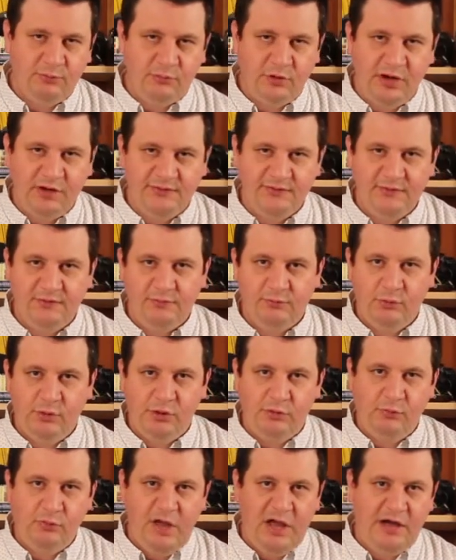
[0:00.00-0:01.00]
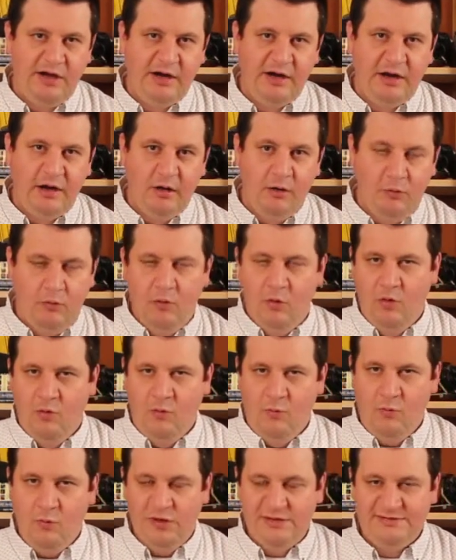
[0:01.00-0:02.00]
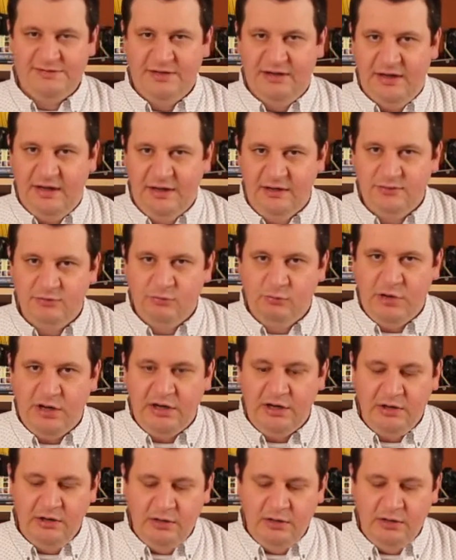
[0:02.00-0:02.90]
process where we are right now, what's the next one?